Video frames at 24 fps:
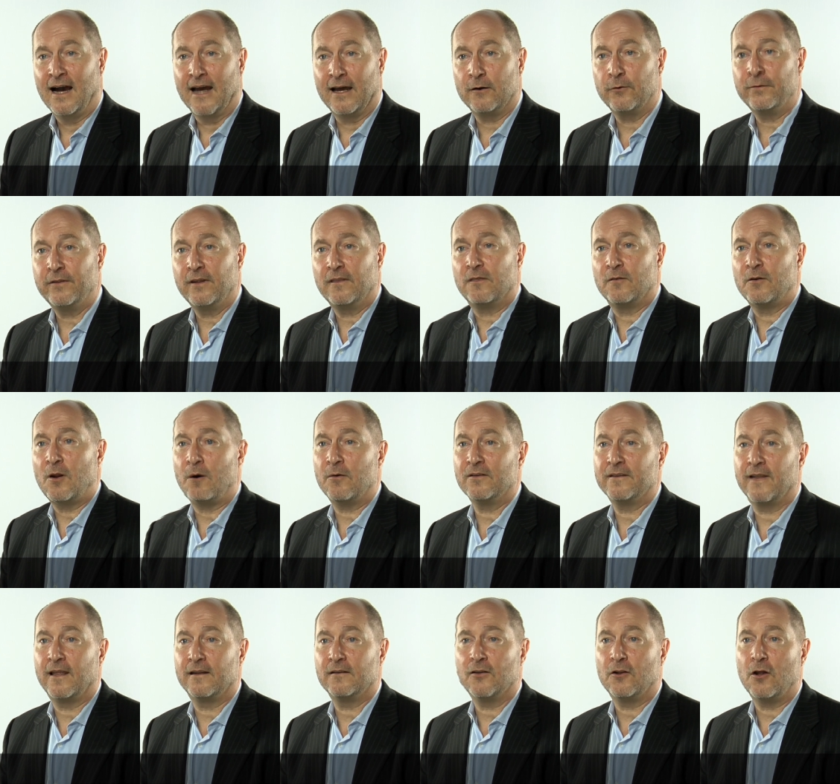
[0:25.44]
I don't think
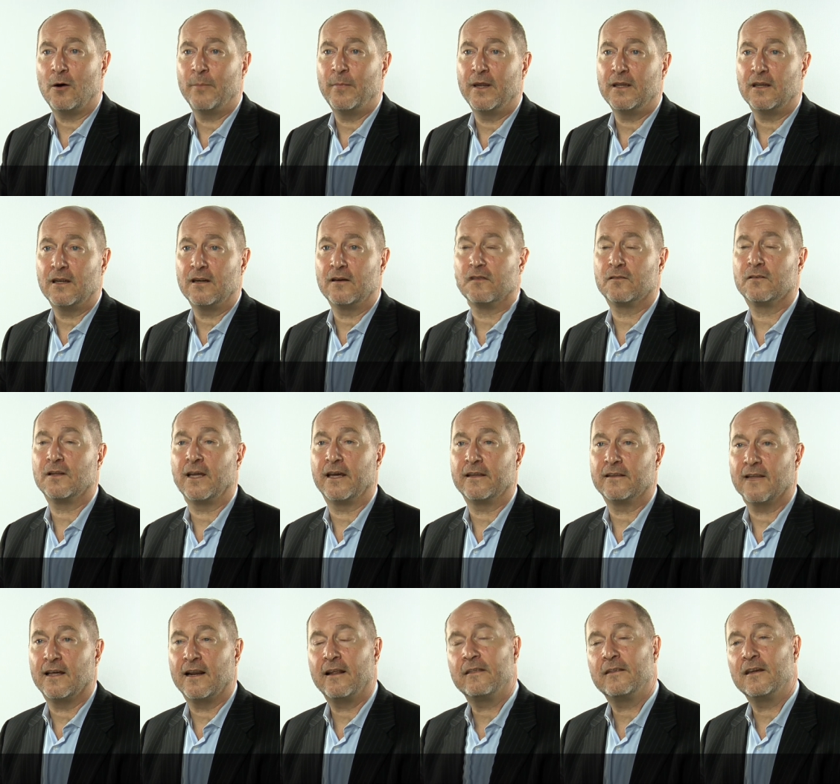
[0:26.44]
that, that lawmaking is like
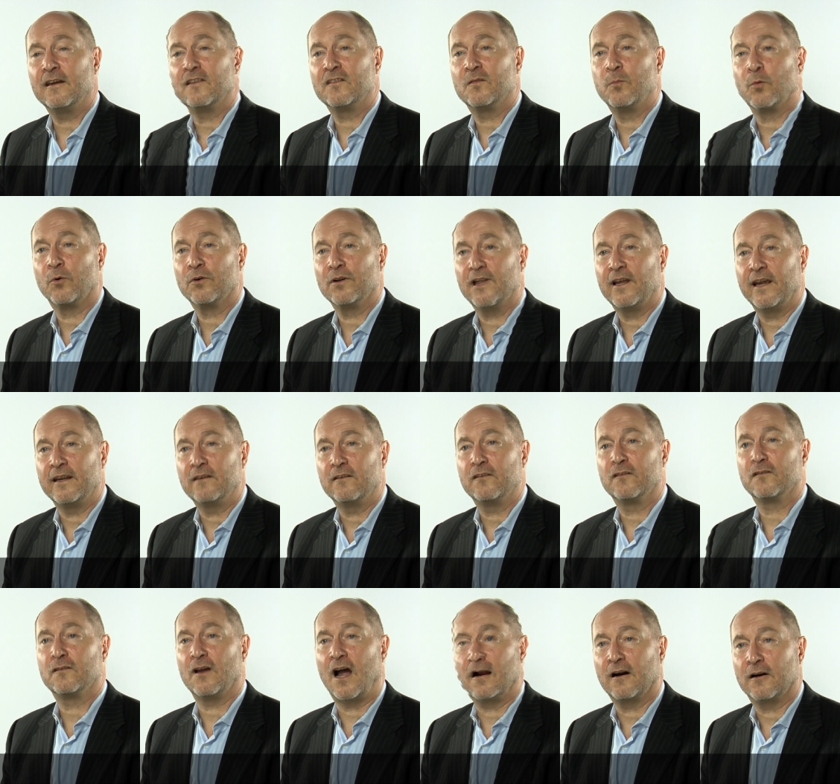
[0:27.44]
that. I think it's more like
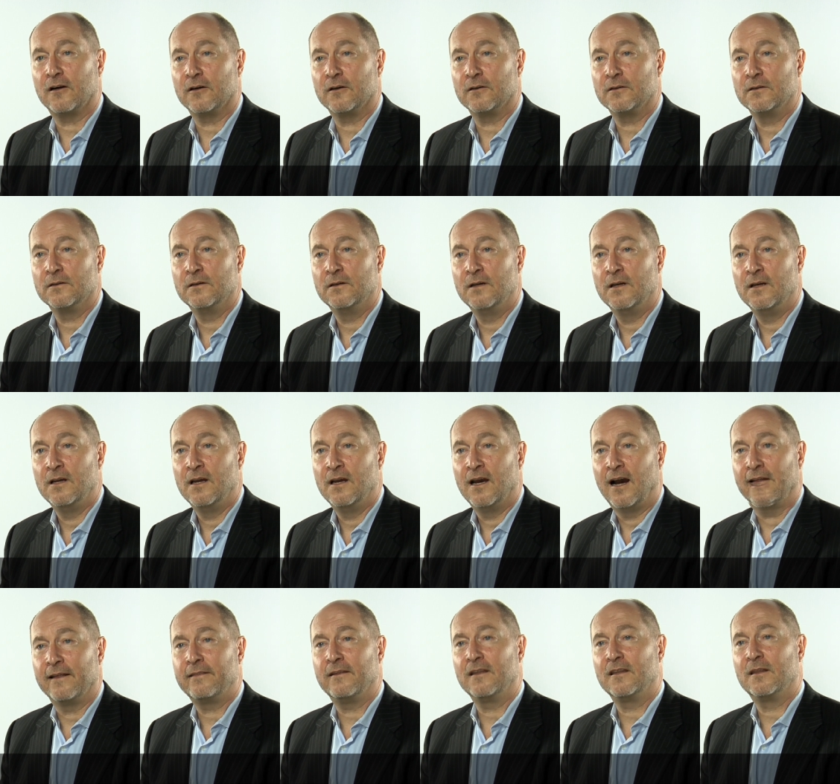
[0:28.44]
soccer.
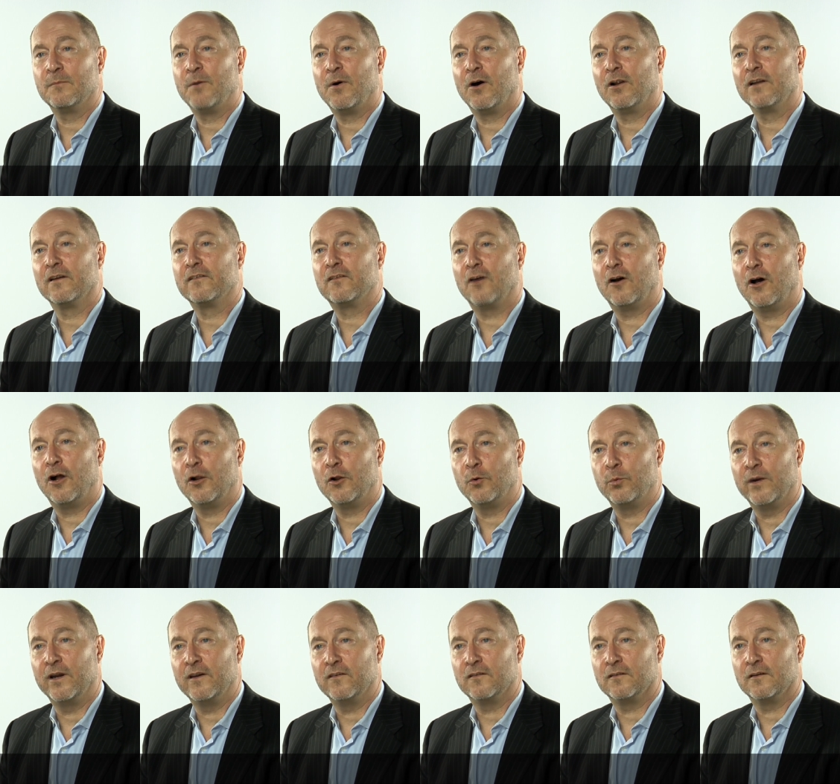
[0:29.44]
I think the ball is
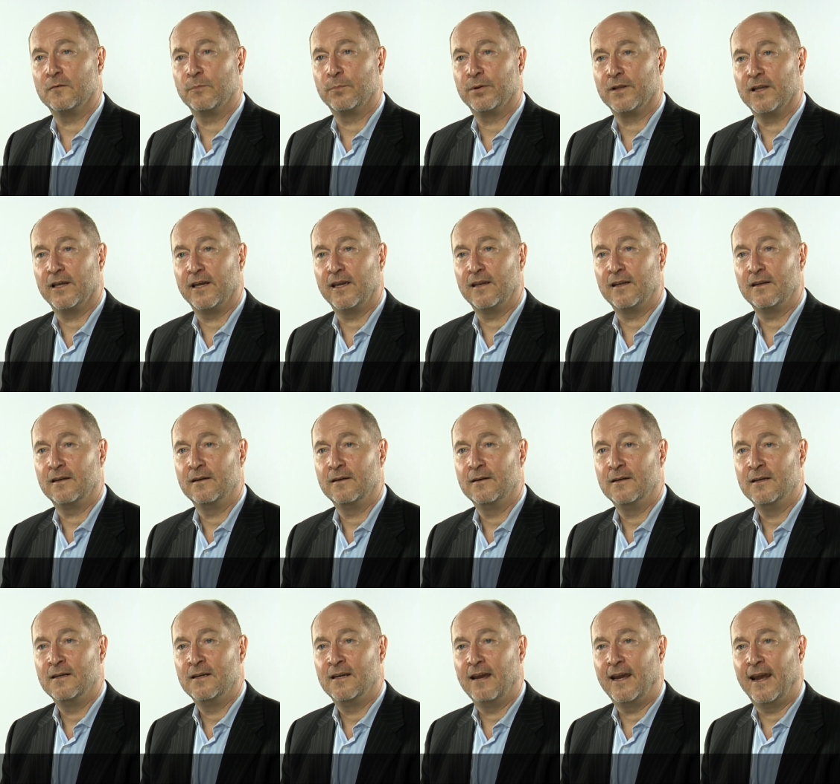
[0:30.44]
always in play.
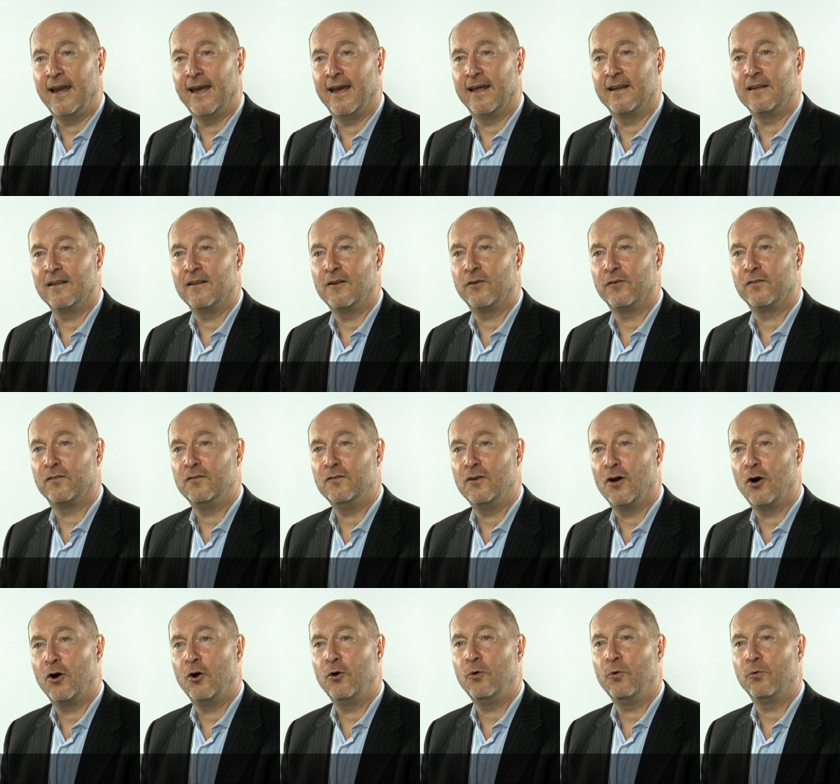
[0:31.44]
And there's
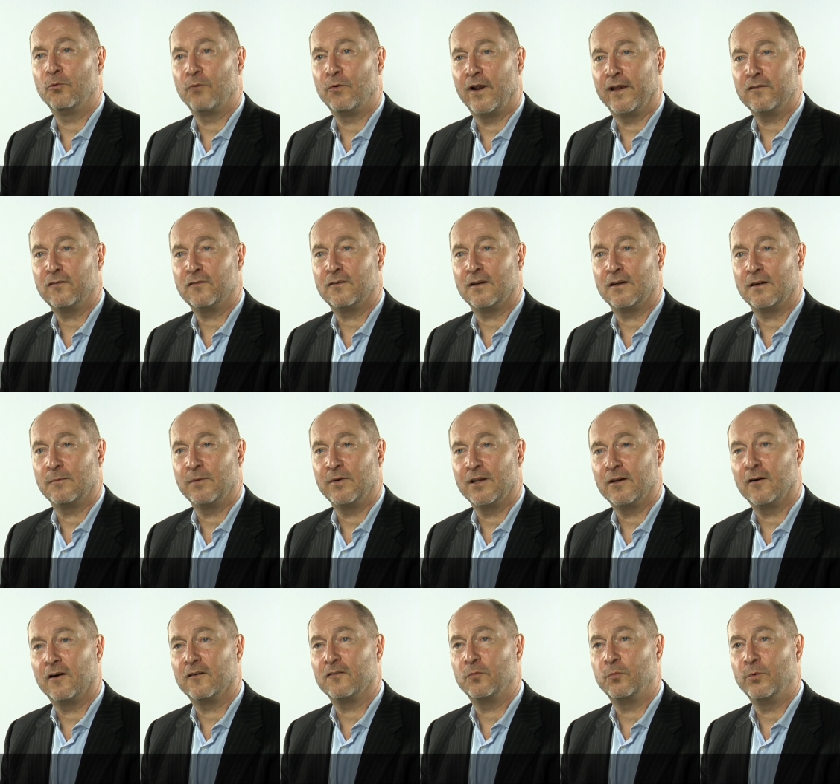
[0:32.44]
no resting
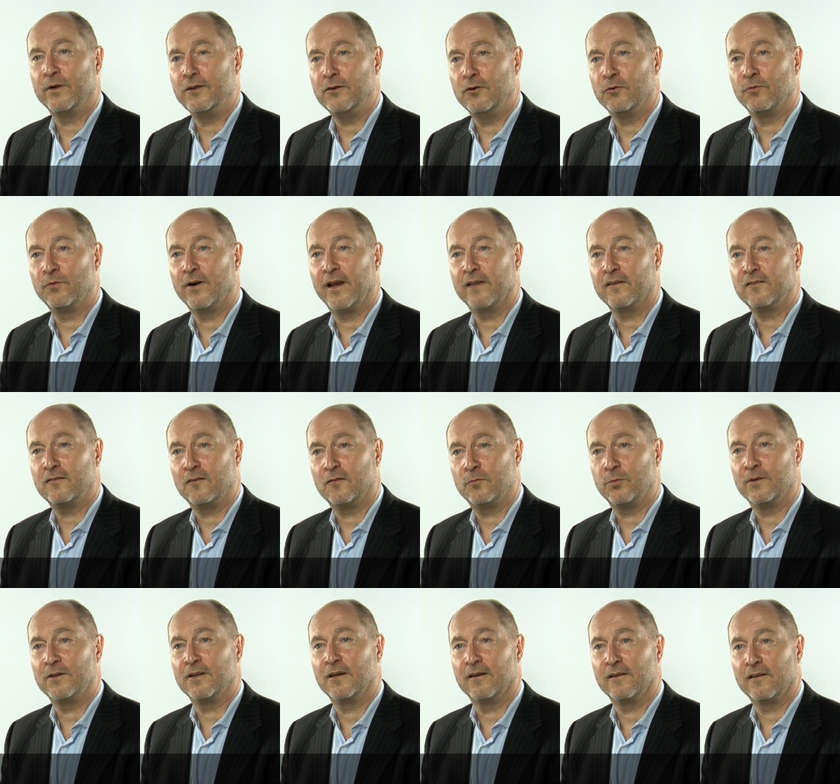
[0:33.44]
because when you rest
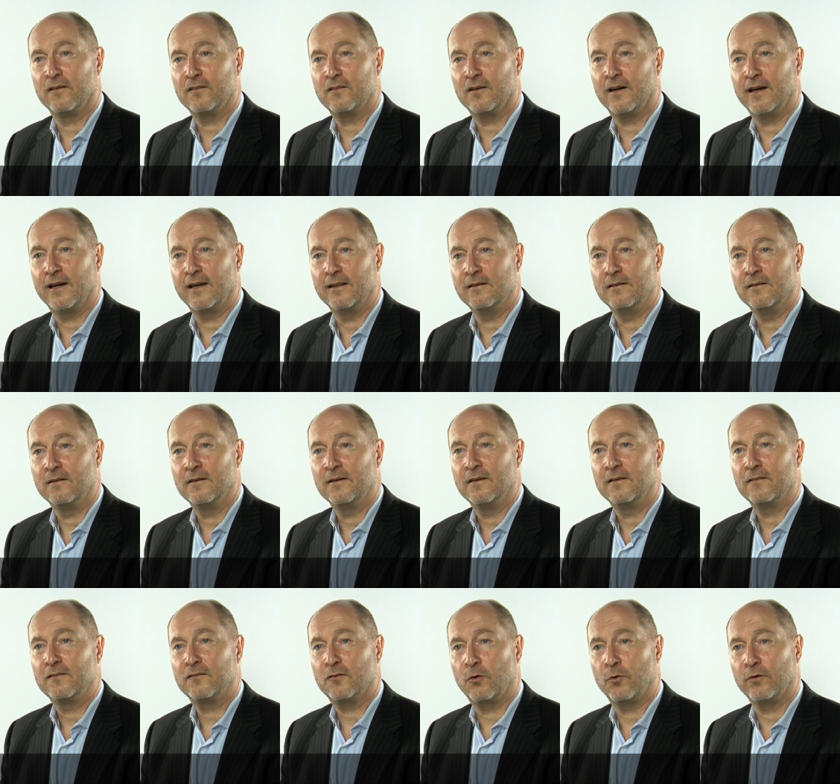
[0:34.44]
is when the other side
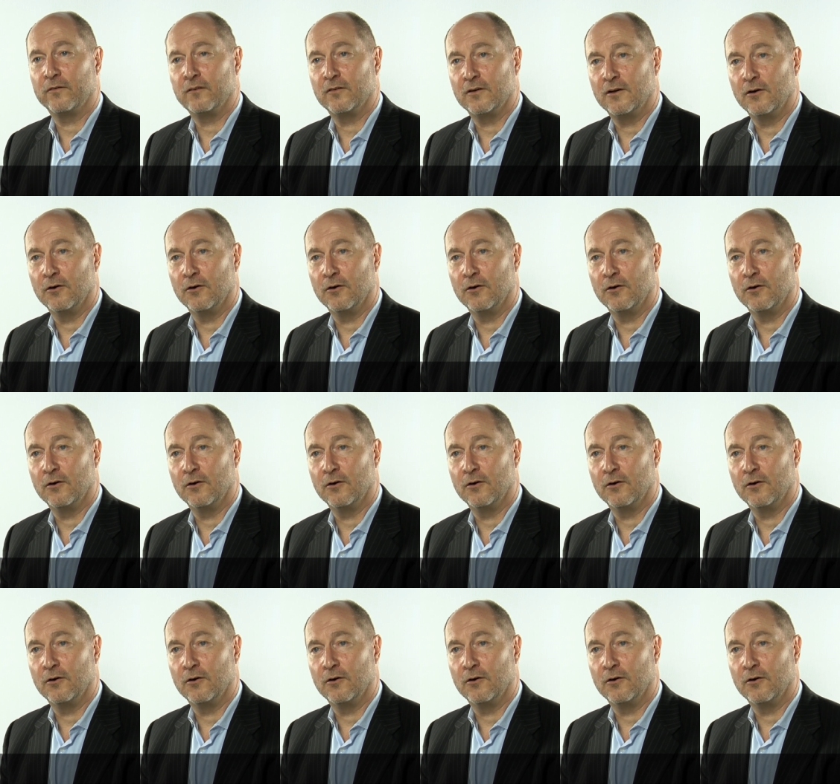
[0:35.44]
scores a